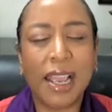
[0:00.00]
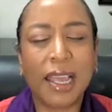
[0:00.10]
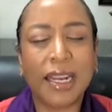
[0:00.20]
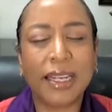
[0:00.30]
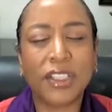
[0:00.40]

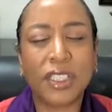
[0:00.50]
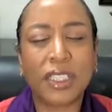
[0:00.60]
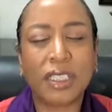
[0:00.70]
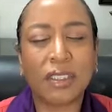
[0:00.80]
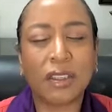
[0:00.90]
And I
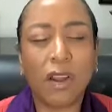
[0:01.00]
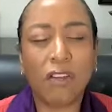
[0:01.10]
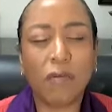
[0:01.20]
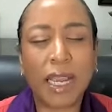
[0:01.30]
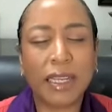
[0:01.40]
just
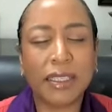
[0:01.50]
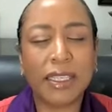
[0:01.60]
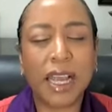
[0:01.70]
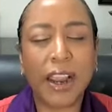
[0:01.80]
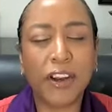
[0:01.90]
dissolve my
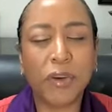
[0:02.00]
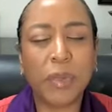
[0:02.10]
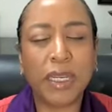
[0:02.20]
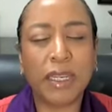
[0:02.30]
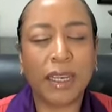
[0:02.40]
entire
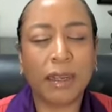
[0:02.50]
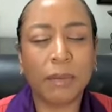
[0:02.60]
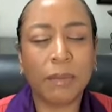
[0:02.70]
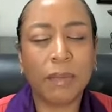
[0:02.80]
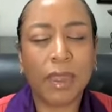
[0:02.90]

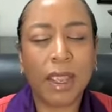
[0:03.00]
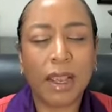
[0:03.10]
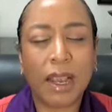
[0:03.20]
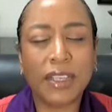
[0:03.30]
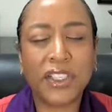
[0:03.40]
being
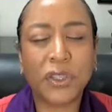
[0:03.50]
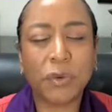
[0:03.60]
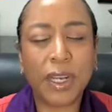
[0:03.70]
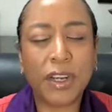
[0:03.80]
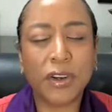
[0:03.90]
I
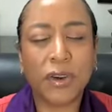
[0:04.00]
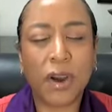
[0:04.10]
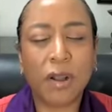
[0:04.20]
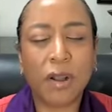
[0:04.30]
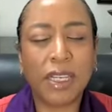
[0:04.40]

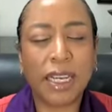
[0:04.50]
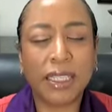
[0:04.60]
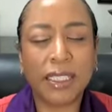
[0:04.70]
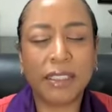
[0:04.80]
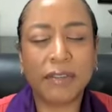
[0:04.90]
surrender all
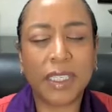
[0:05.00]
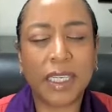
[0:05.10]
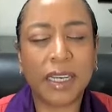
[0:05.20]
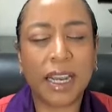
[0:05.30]
negativity.